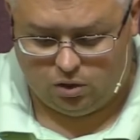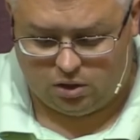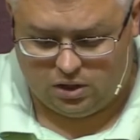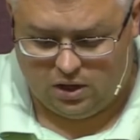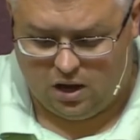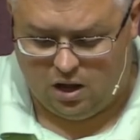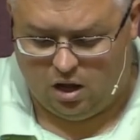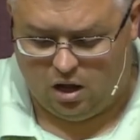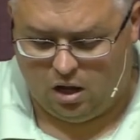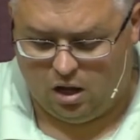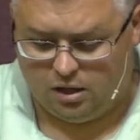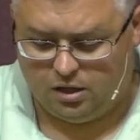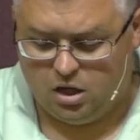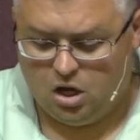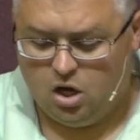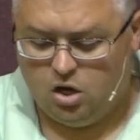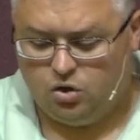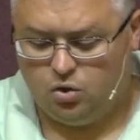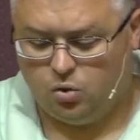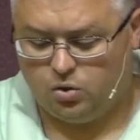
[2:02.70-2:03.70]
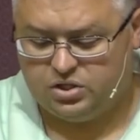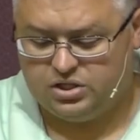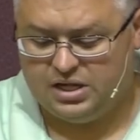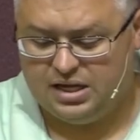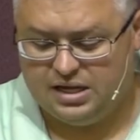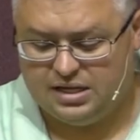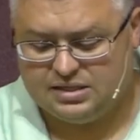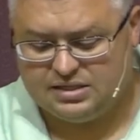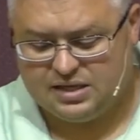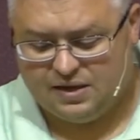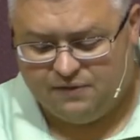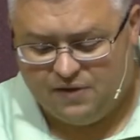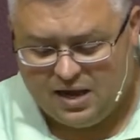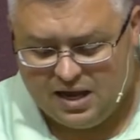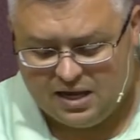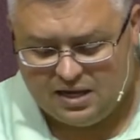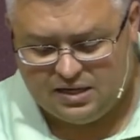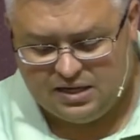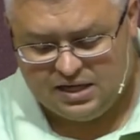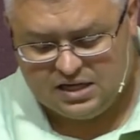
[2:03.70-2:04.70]
God. Your sins have
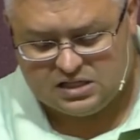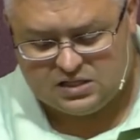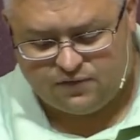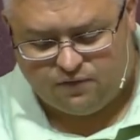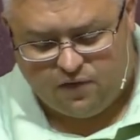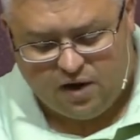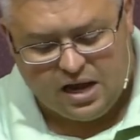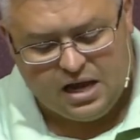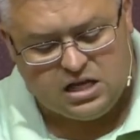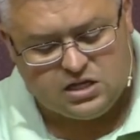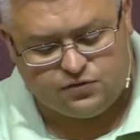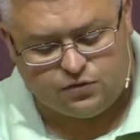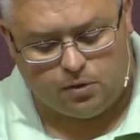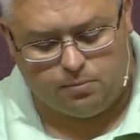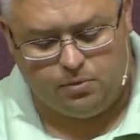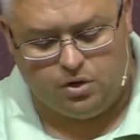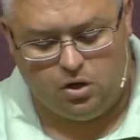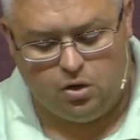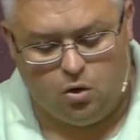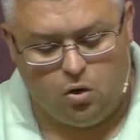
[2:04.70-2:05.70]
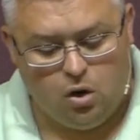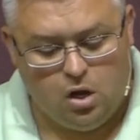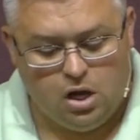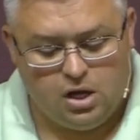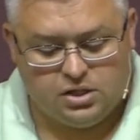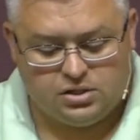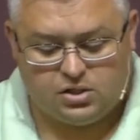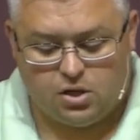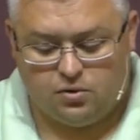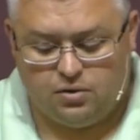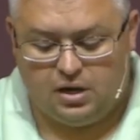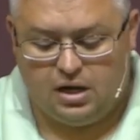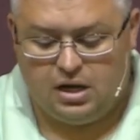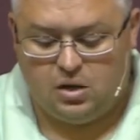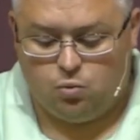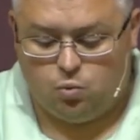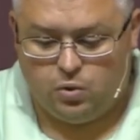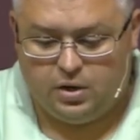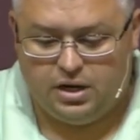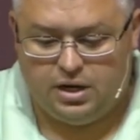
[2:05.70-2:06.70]
hidden his face from you so that he
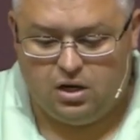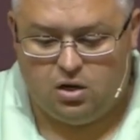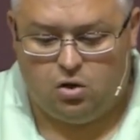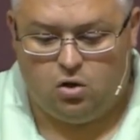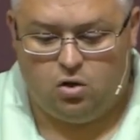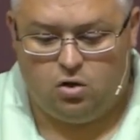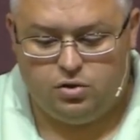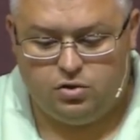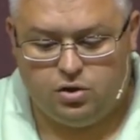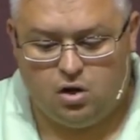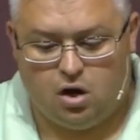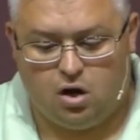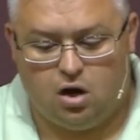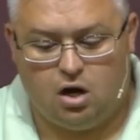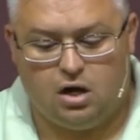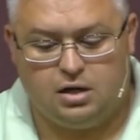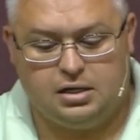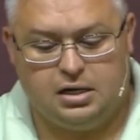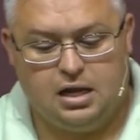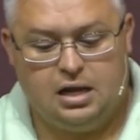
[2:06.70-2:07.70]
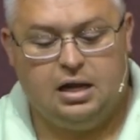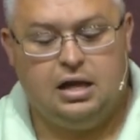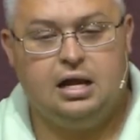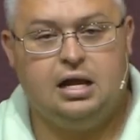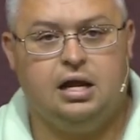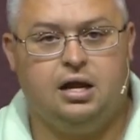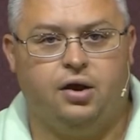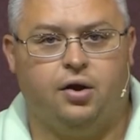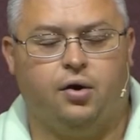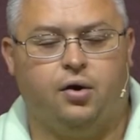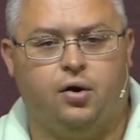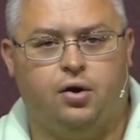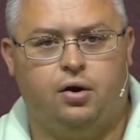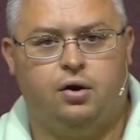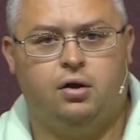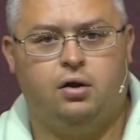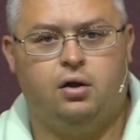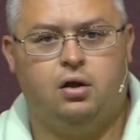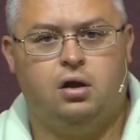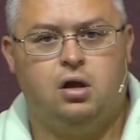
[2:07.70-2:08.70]
will not hear.
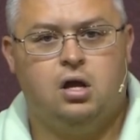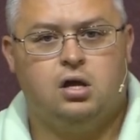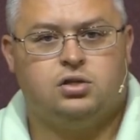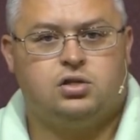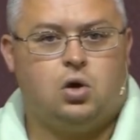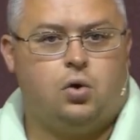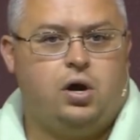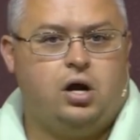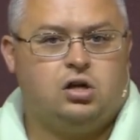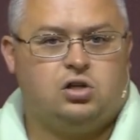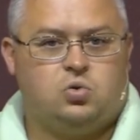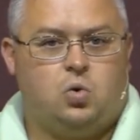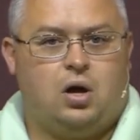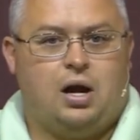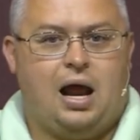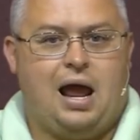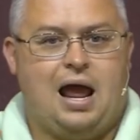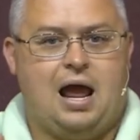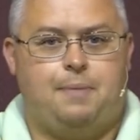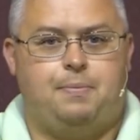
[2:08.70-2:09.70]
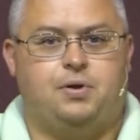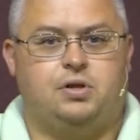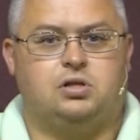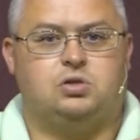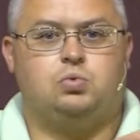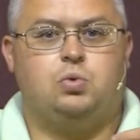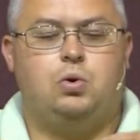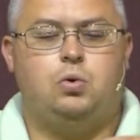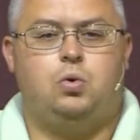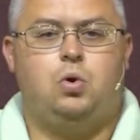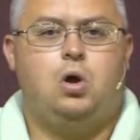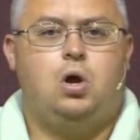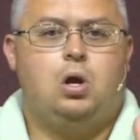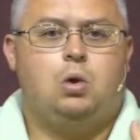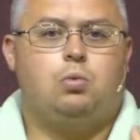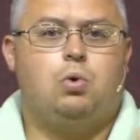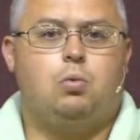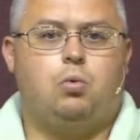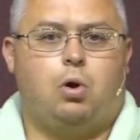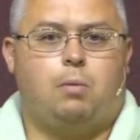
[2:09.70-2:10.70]
So here's what happens when,
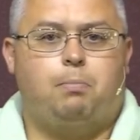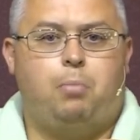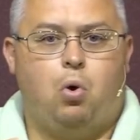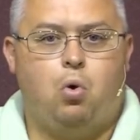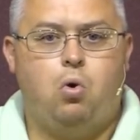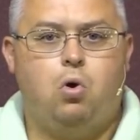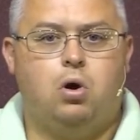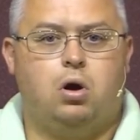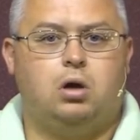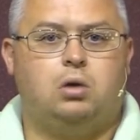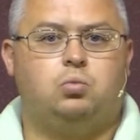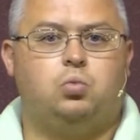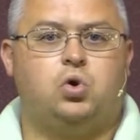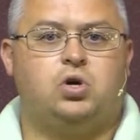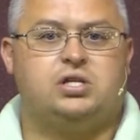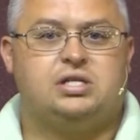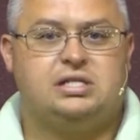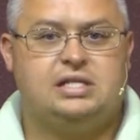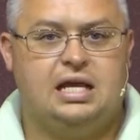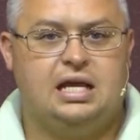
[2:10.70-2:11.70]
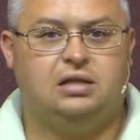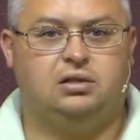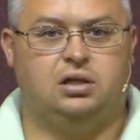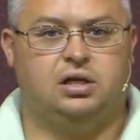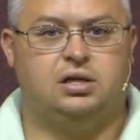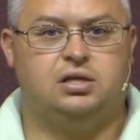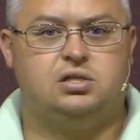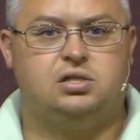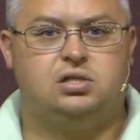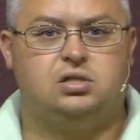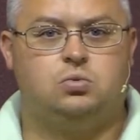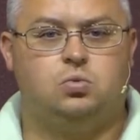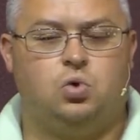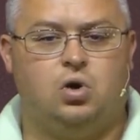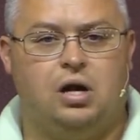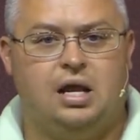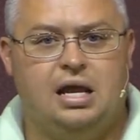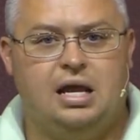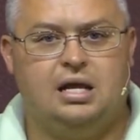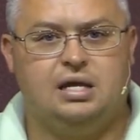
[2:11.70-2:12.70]
when we're born, we're sinless, we're
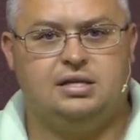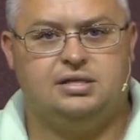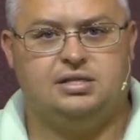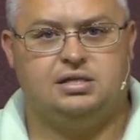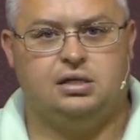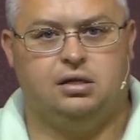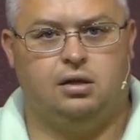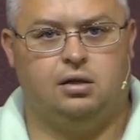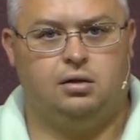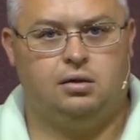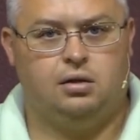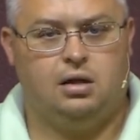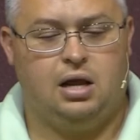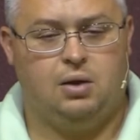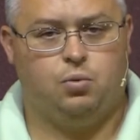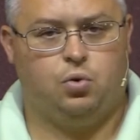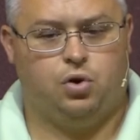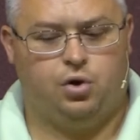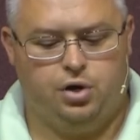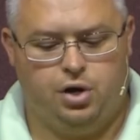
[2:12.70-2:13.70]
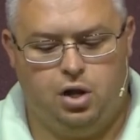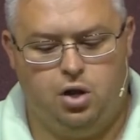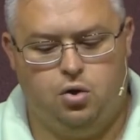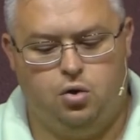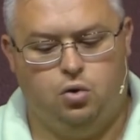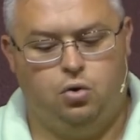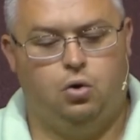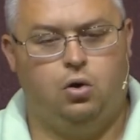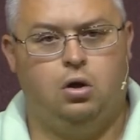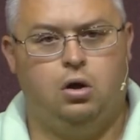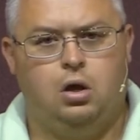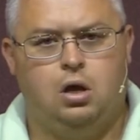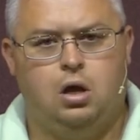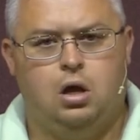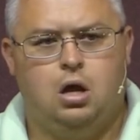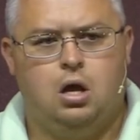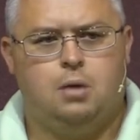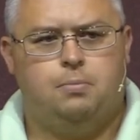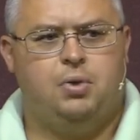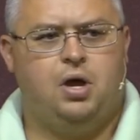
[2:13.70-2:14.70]
innocent, and we're new.
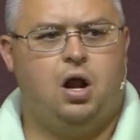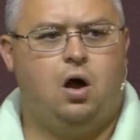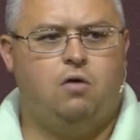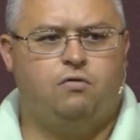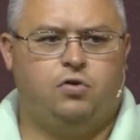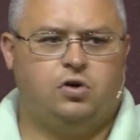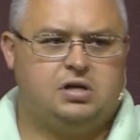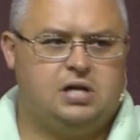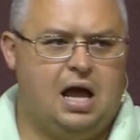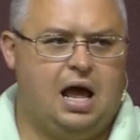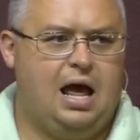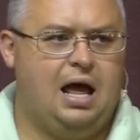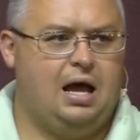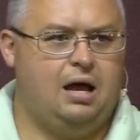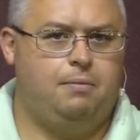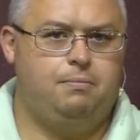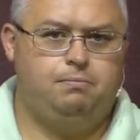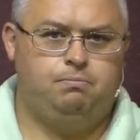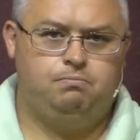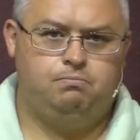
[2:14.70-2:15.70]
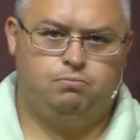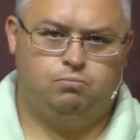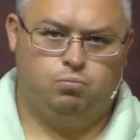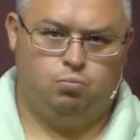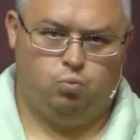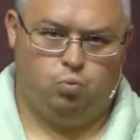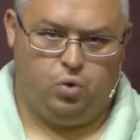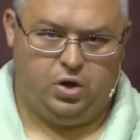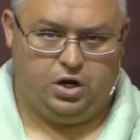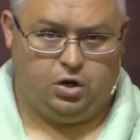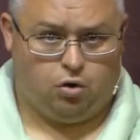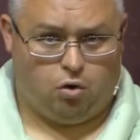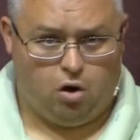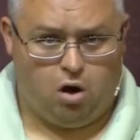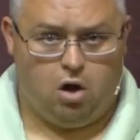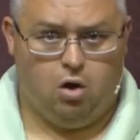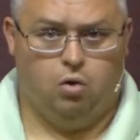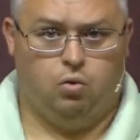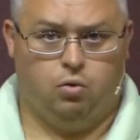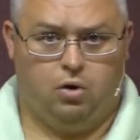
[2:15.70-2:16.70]
But over time, we
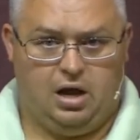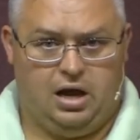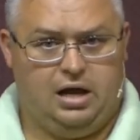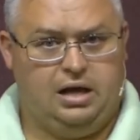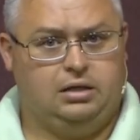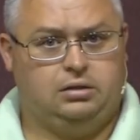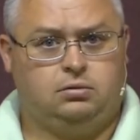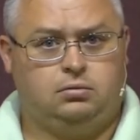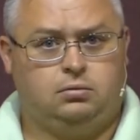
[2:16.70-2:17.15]
grow, right?